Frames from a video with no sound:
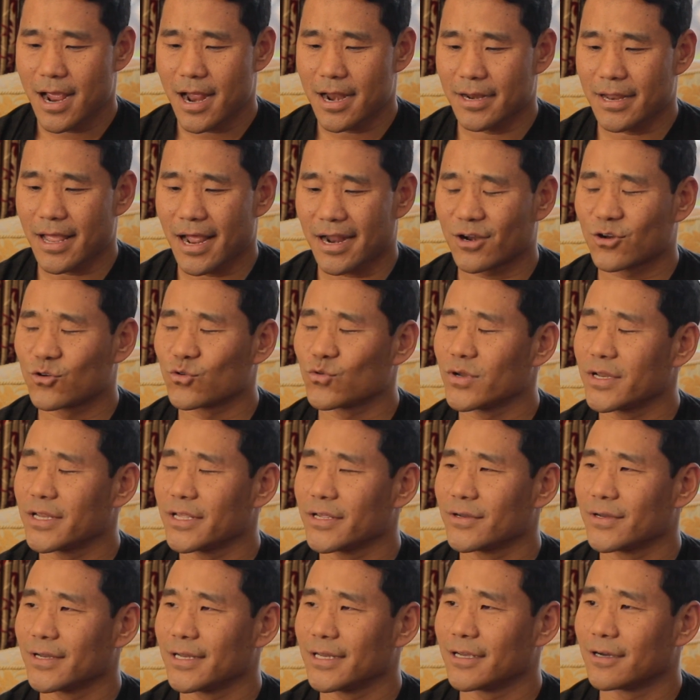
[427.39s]
And that
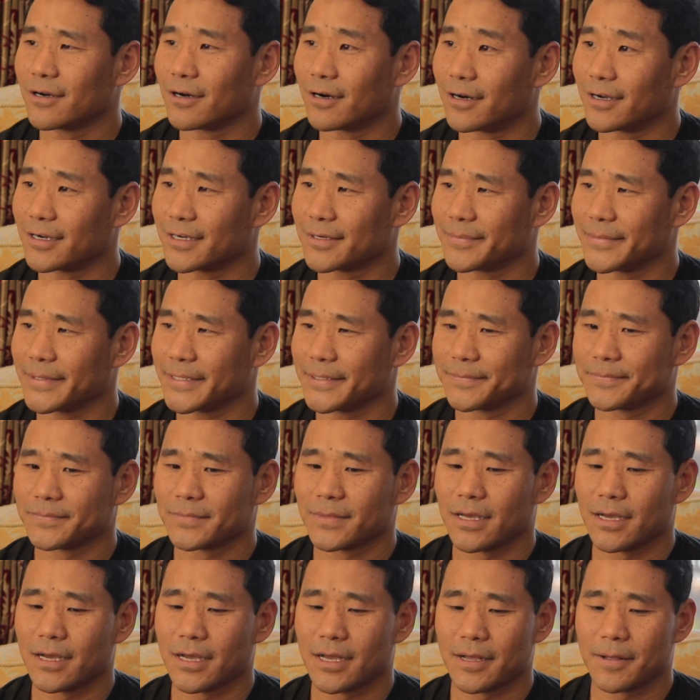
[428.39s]
really, really hurt me.
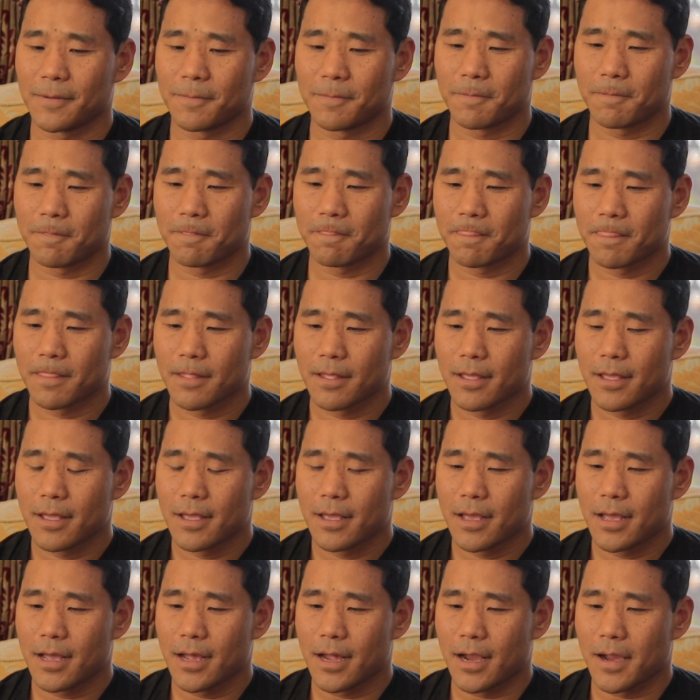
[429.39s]

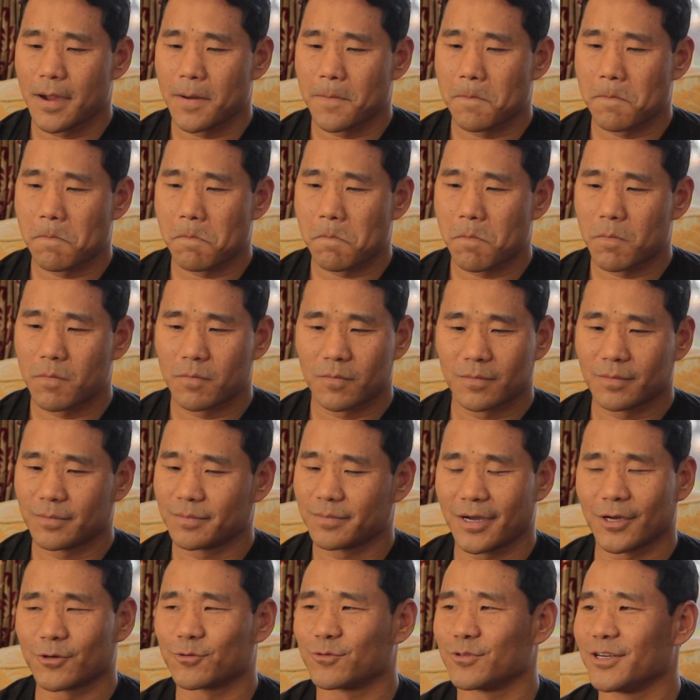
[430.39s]

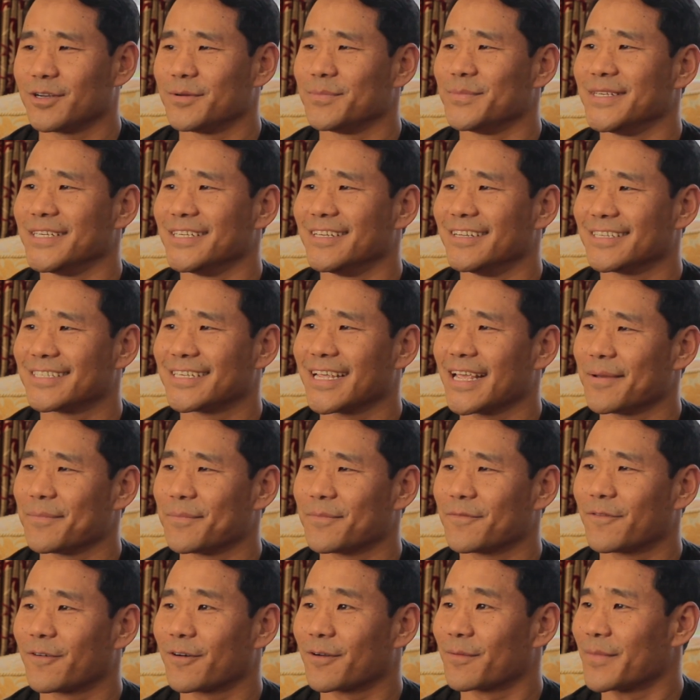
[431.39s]
I couldn't be the
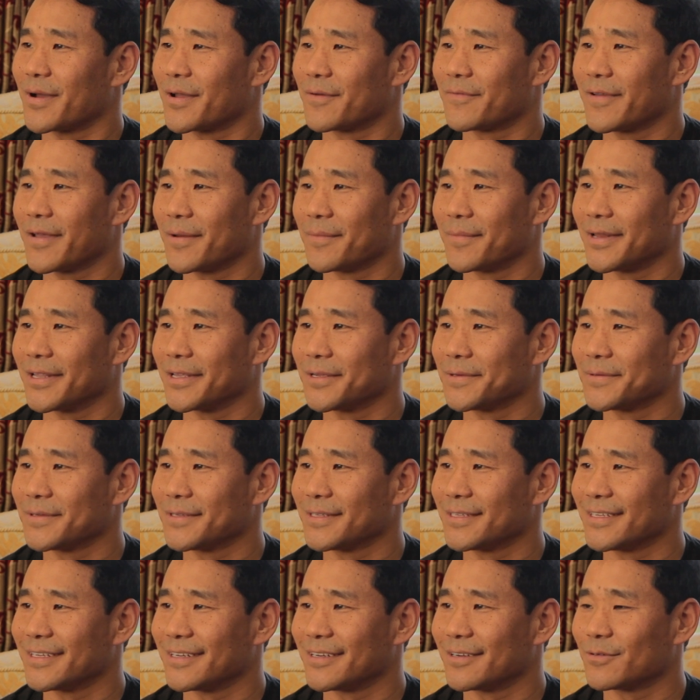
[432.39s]
same for my family,
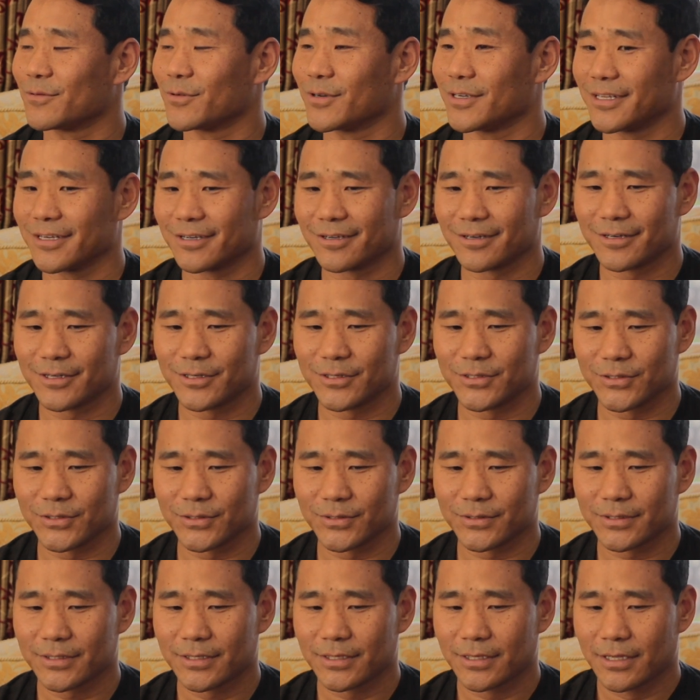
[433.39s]
you know, what they're going to
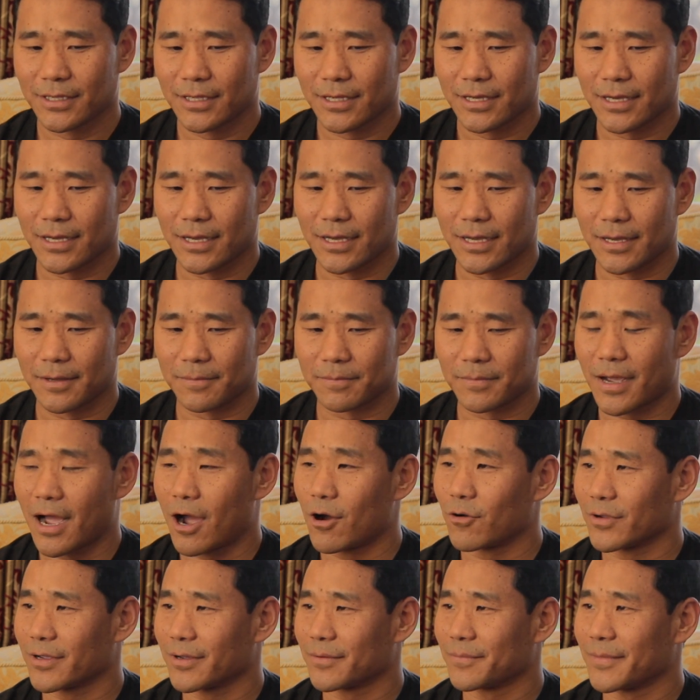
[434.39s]
do.
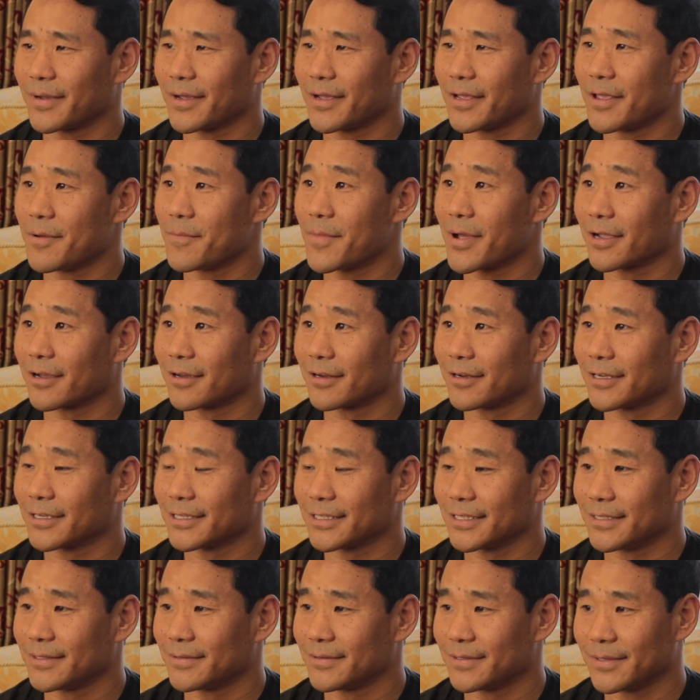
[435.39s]
How am I going
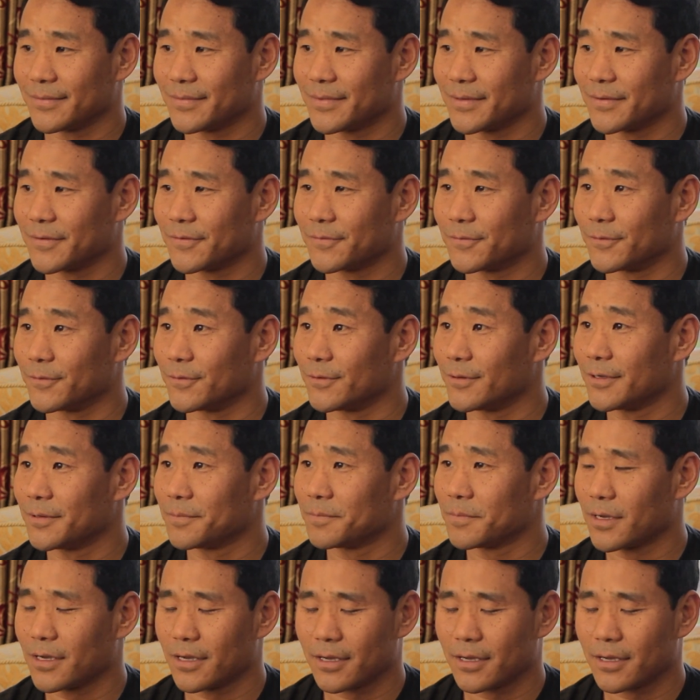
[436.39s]
to give them food?